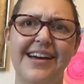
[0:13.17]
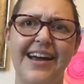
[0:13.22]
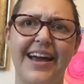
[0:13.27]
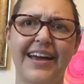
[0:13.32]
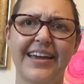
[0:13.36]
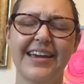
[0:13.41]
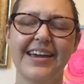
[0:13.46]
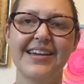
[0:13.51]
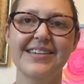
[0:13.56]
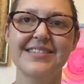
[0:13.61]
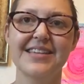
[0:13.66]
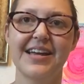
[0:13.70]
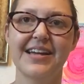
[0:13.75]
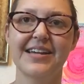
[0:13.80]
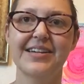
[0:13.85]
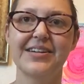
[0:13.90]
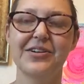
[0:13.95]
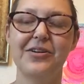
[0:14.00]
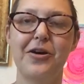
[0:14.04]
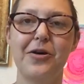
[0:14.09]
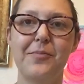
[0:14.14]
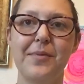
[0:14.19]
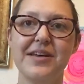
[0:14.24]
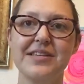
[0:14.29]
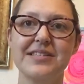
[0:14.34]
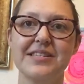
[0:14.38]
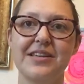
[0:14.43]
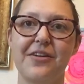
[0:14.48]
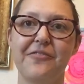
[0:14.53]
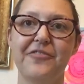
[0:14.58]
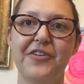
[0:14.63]
I guess I can call
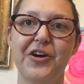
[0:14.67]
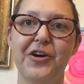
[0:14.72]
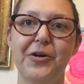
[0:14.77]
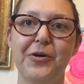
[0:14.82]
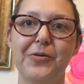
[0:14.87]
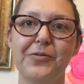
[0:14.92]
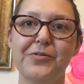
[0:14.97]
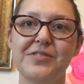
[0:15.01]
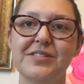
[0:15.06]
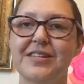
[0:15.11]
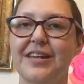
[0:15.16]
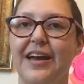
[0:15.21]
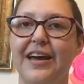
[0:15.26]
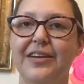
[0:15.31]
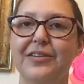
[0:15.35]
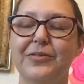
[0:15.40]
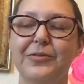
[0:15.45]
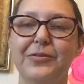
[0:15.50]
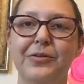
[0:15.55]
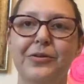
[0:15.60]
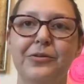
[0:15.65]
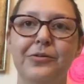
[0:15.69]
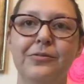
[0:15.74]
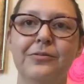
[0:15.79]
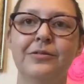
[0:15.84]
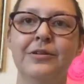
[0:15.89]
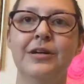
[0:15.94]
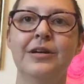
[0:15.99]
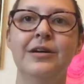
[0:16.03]
myself a host, I don't know.